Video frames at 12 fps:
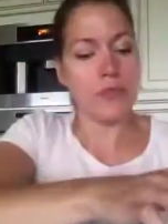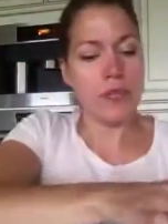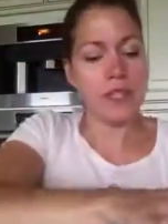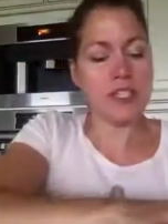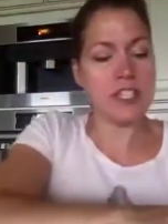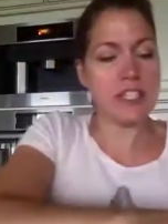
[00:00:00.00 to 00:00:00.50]

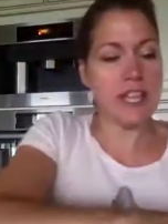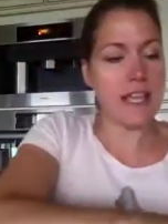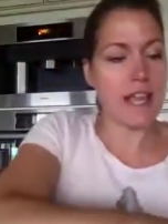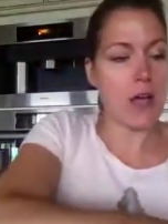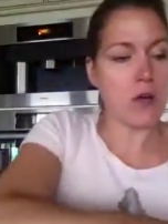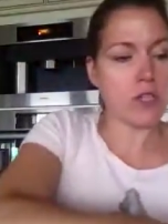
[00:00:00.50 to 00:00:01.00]
Let's just take
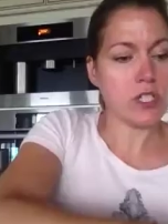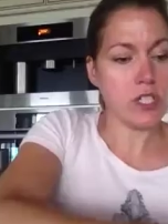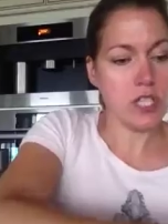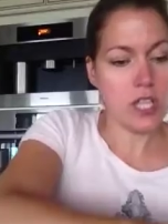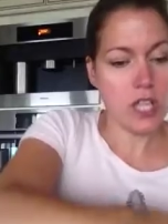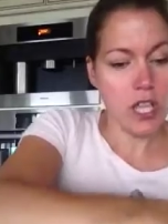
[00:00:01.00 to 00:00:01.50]
it out.
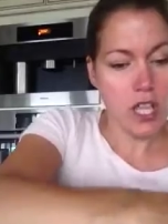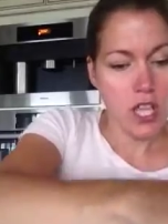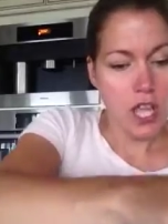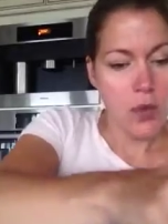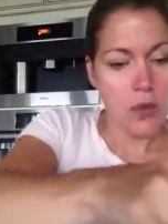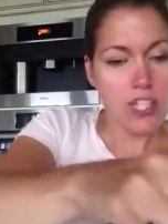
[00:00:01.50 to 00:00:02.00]

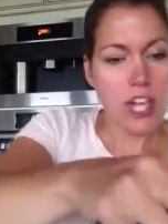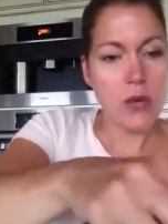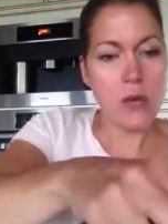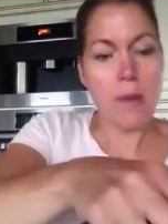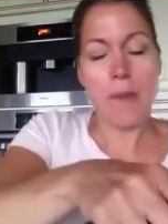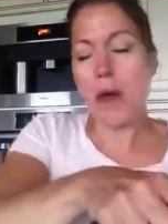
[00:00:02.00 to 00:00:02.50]
I wish I
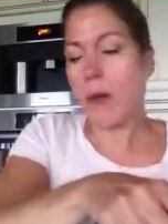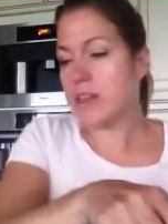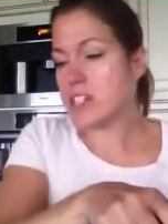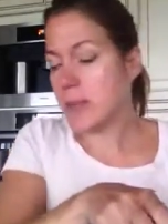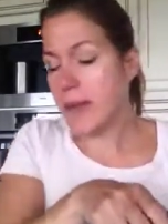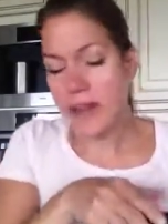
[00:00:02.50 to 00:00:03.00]
could remember how
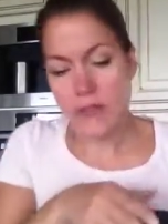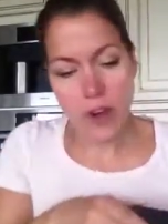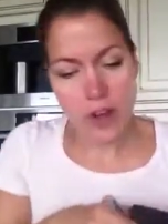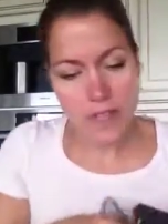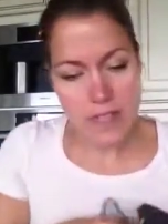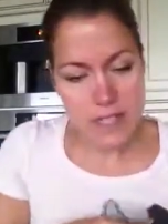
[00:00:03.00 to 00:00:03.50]
much I paid for
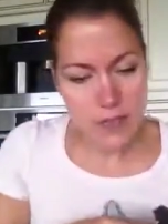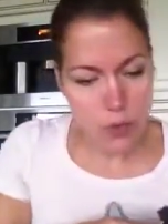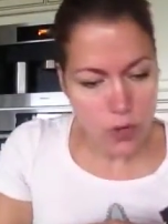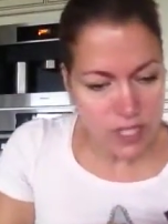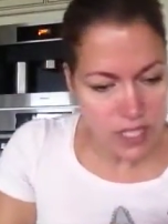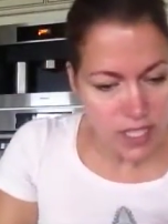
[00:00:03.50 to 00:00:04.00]
all this, and of
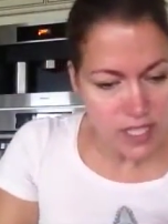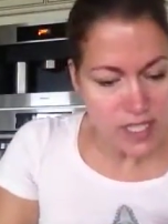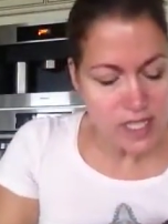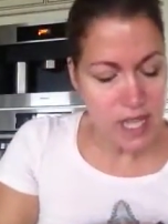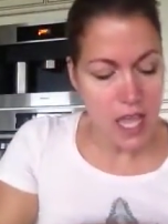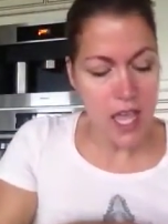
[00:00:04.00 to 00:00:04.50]
course it doesn't
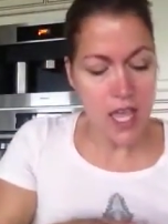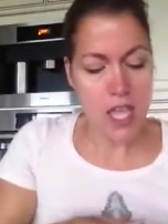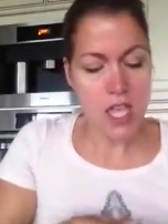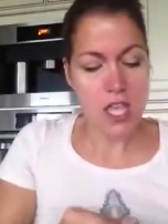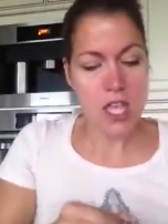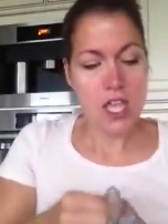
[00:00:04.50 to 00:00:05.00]
say.
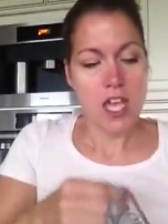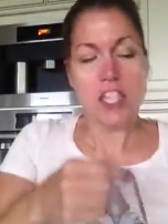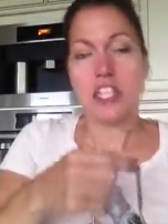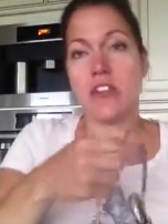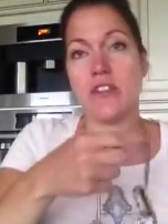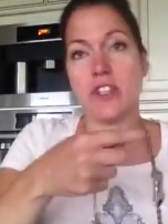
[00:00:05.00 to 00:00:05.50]
I
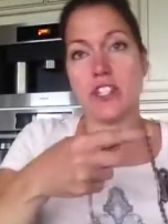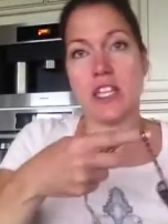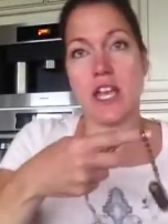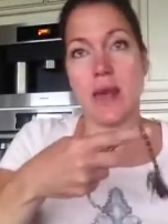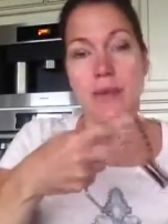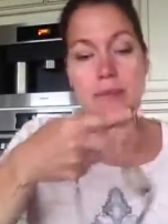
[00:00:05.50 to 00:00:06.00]
should have looked it
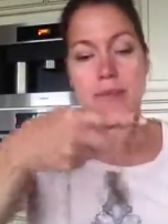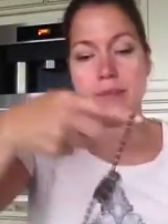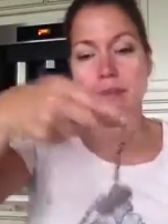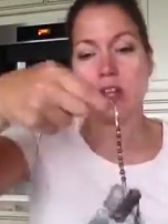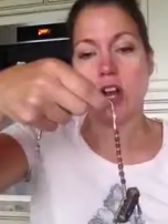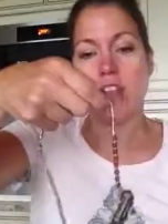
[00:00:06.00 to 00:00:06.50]
up.
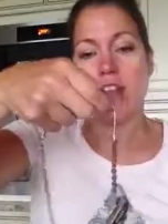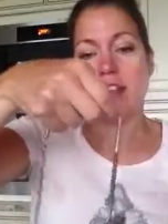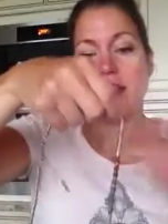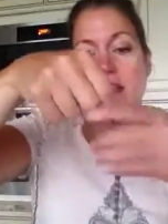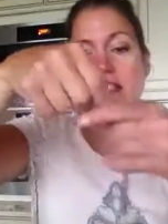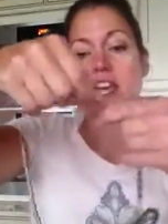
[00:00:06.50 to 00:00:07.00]
Sorry that I
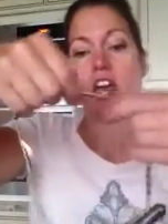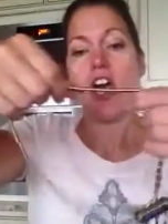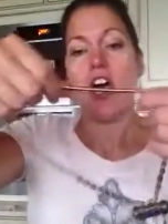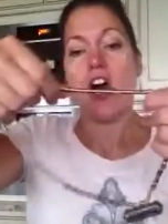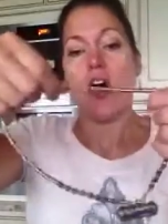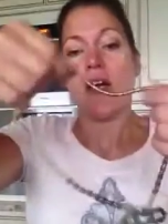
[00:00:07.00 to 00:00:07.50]
didn't.
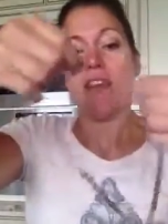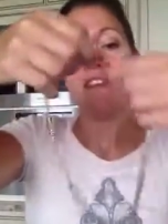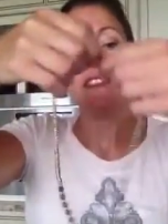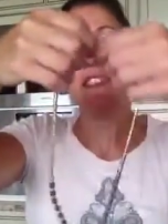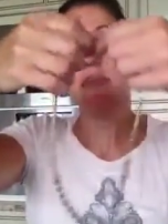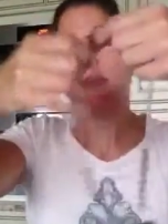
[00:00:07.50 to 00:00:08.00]
Okay,
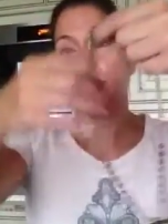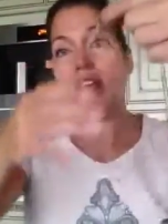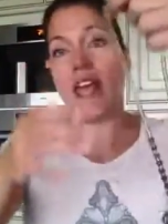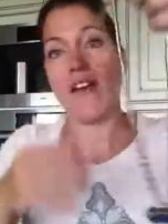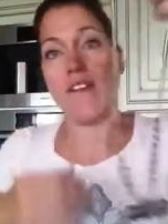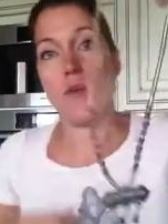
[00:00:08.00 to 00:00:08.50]
this is a pretty
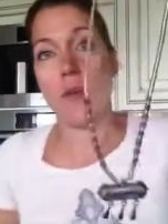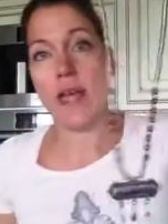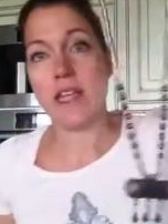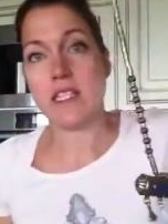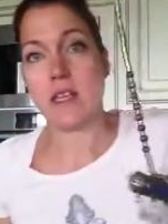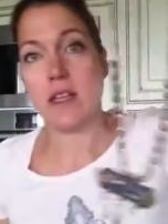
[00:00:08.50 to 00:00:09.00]
heavy
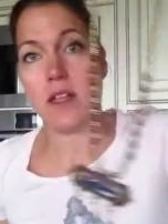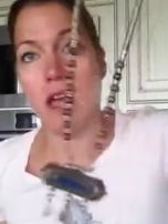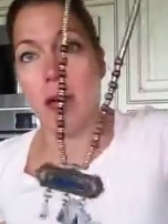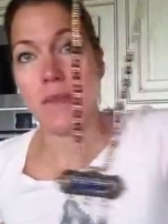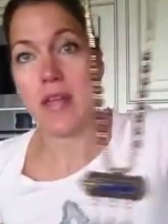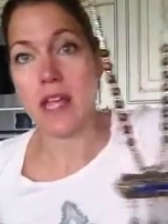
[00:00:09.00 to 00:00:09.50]
weight
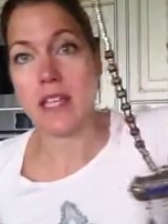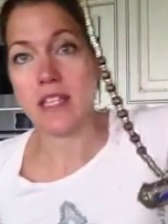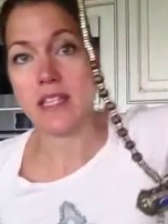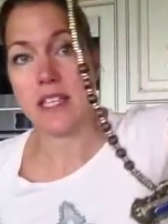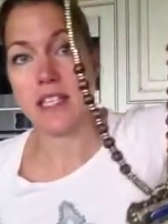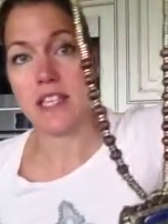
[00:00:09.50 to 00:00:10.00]
um,
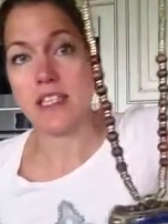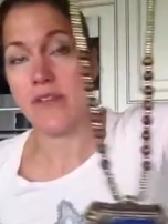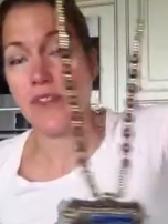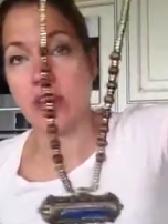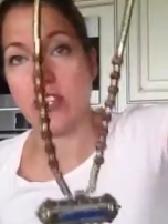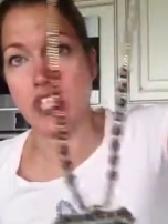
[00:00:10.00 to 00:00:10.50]
necklace. It doesn't
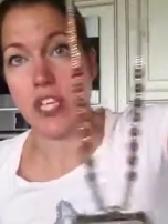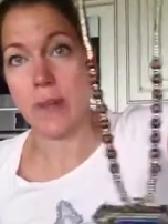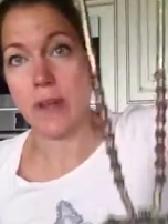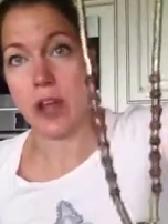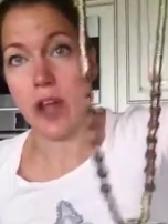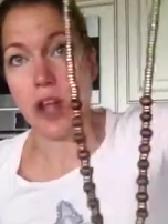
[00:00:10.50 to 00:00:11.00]
feel cheap
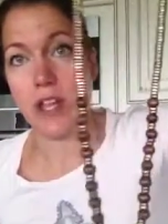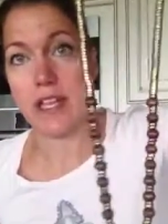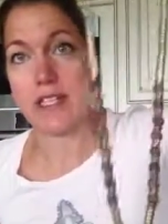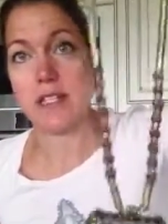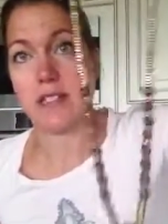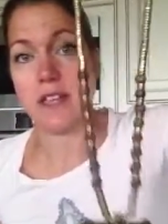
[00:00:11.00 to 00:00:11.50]
at all. It's